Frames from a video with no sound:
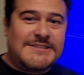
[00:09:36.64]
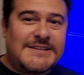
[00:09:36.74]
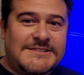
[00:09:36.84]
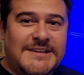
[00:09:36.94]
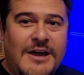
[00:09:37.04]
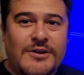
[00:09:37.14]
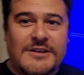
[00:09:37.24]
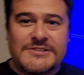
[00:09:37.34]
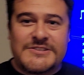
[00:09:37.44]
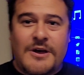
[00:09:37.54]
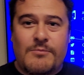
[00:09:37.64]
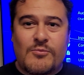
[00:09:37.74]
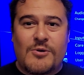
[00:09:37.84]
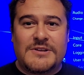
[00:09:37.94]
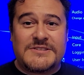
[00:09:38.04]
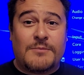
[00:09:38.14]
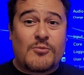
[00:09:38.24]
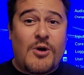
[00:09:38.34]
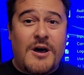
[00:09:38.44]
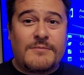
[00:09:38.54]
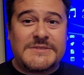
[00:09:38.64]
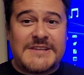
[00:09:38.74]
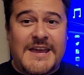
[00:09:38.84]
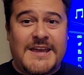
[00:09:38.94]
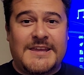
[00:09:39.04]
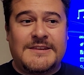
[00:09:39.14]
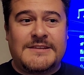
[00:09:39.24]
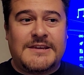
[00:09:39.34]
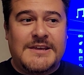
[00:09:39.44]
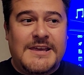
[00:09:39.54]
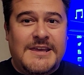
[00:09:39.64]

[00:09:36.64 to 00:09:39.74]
test it out on some some roms and